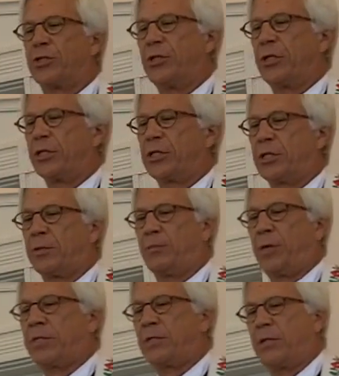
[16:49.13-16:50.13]
she
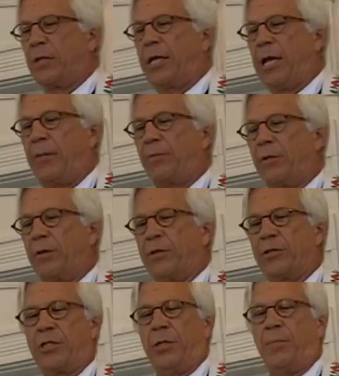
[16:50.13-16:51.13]
expressed to the captain of the
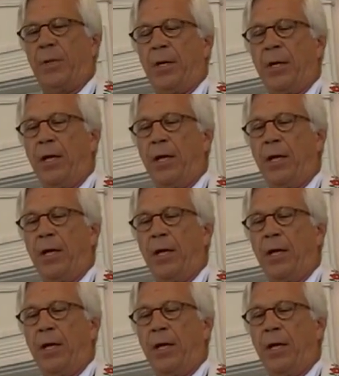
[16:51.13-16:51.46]
ship